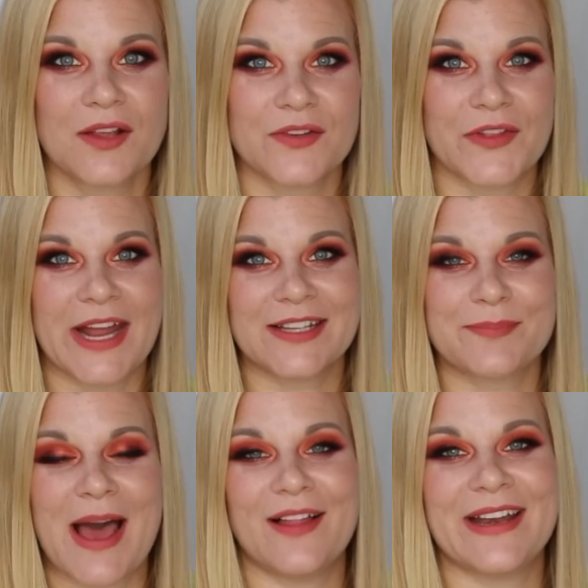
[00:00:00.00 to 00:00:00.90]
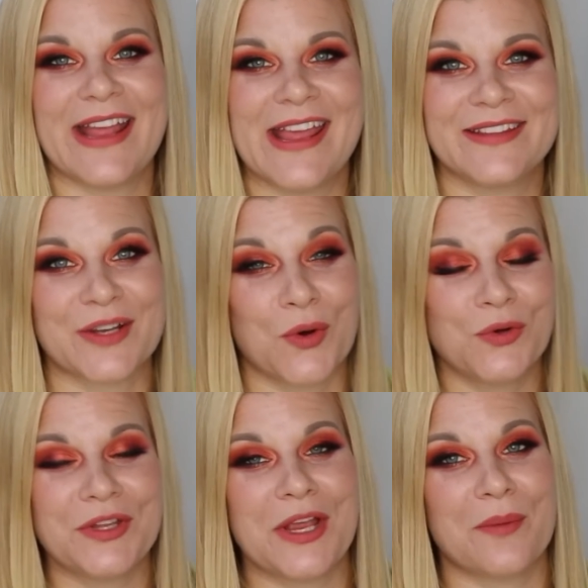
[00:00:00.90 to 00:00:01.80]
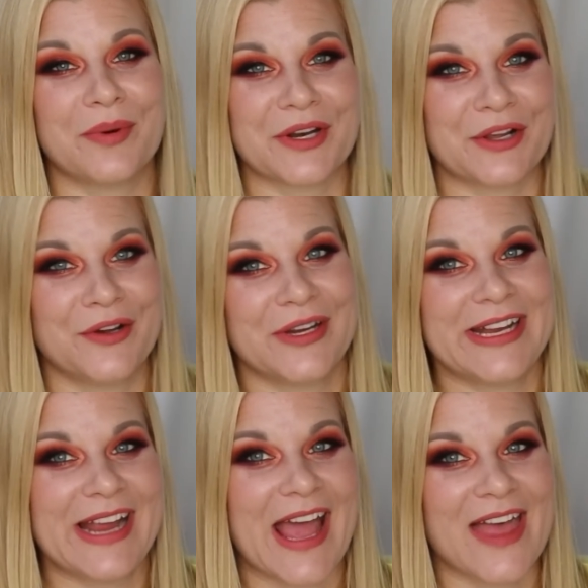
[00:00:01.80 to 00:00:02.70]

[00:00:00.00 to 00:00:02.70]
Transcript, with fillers: So the next palette is oldie but a goodie,